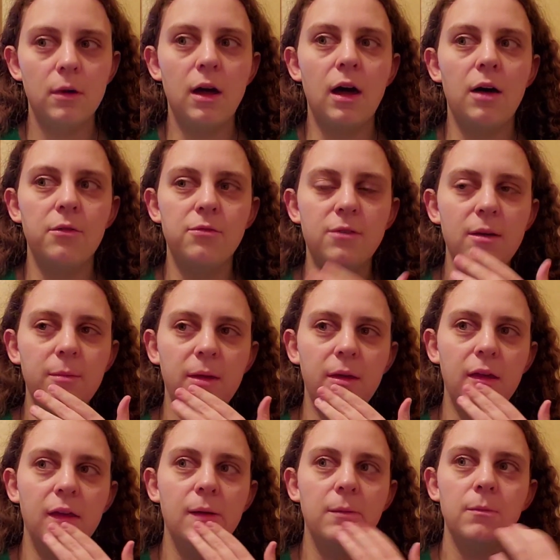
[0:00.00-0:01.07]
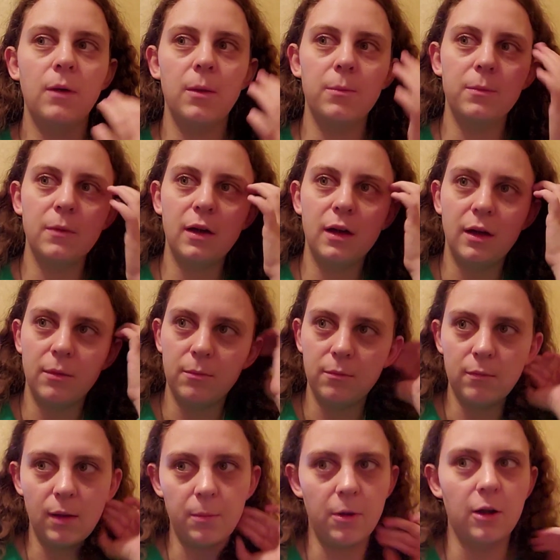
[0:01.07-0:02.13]
Femi, my
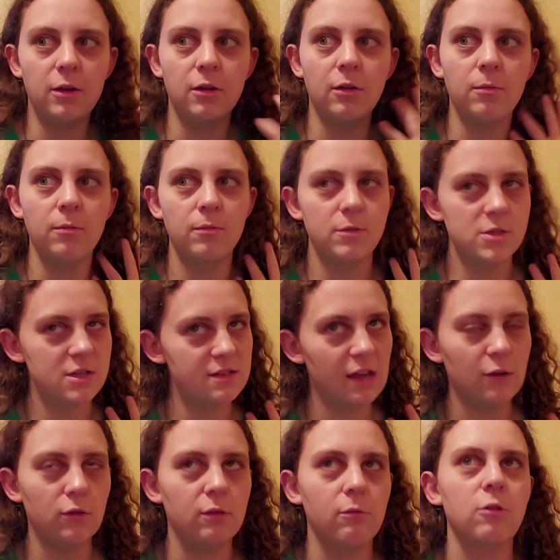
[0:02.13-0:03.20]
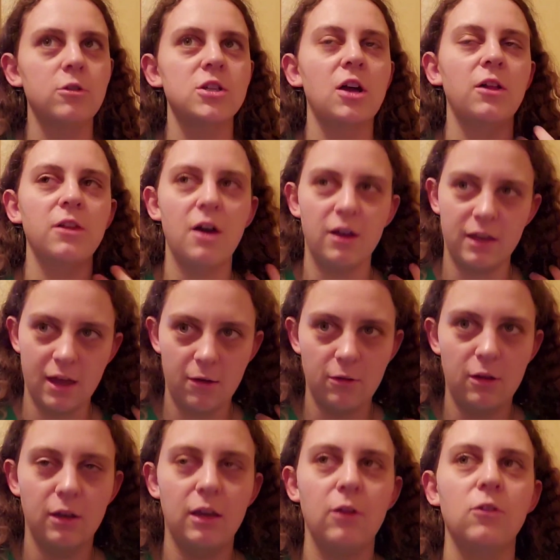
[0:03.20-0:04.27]
partner, she's actually Rochelle
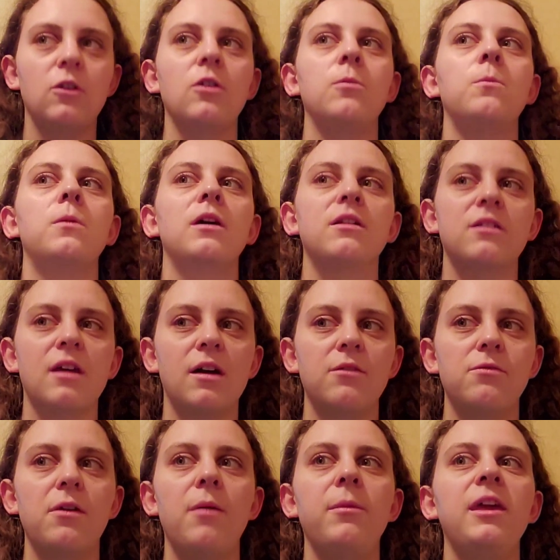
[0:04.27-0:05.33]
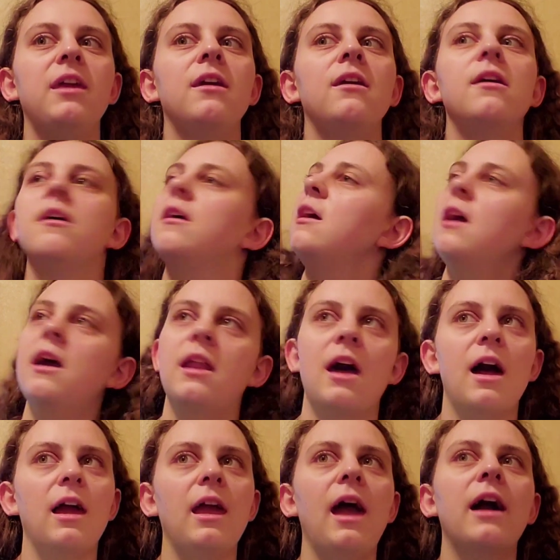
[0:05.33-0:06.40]
Knockout on YouTube, but, Femi and
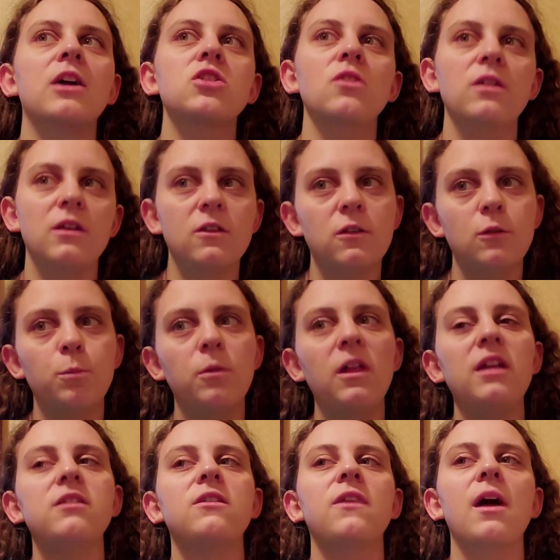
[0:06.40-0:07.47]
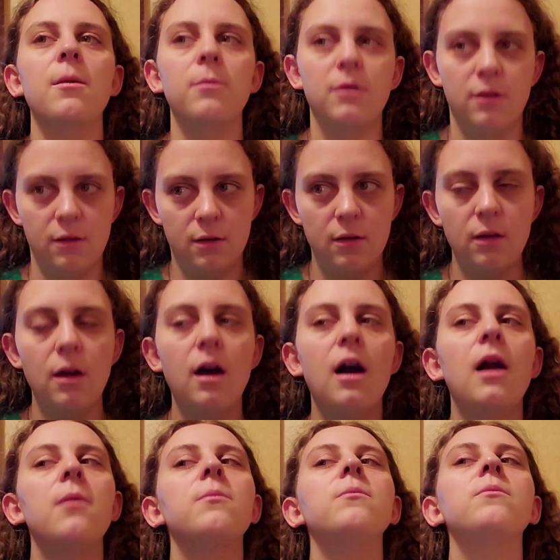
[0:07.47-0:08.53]
I actually split them,
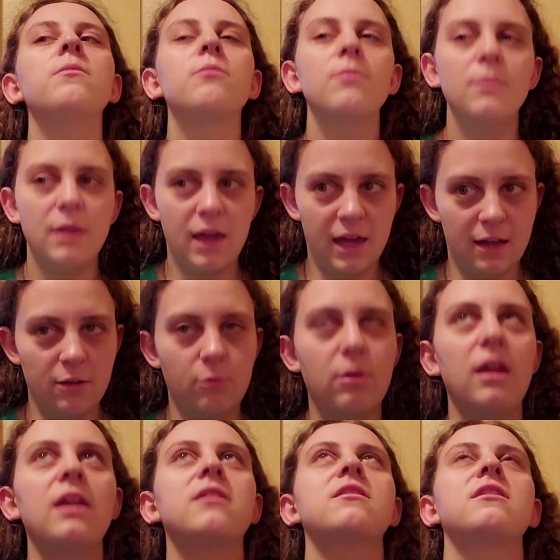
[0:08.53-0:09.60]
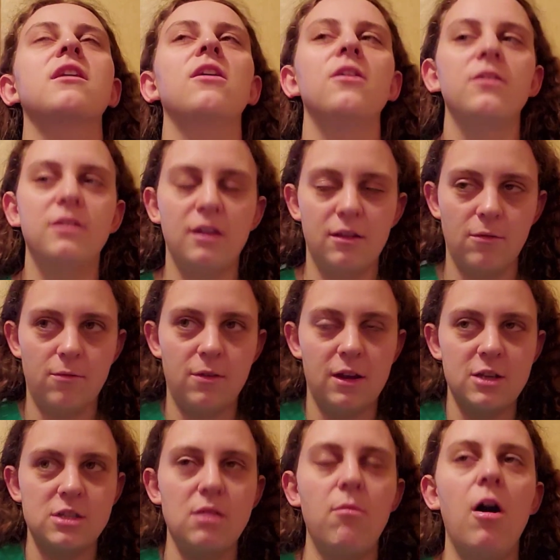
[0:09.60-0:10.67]
and we still didn't
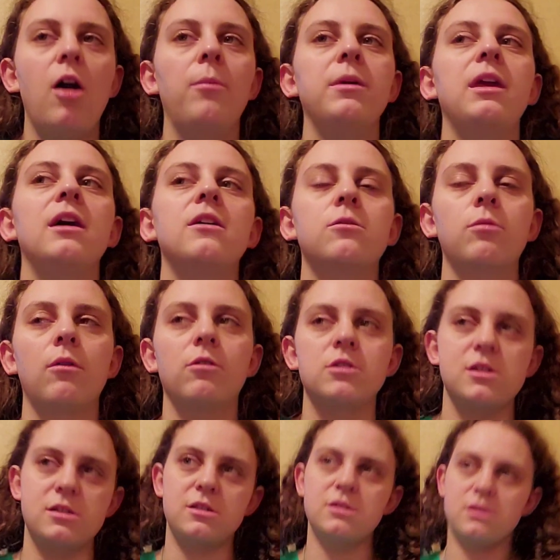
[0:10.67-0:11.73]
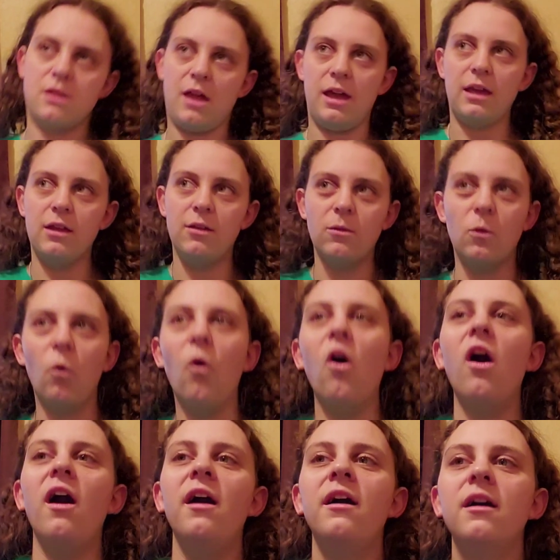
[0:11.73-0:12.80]
finish them all because we were just, like,
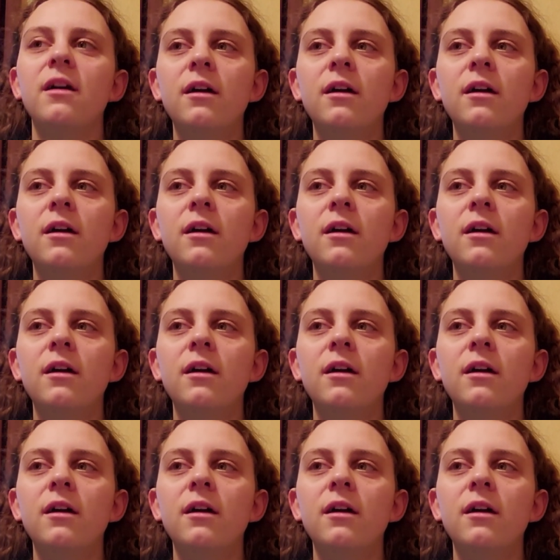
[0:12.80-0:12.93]
ugh.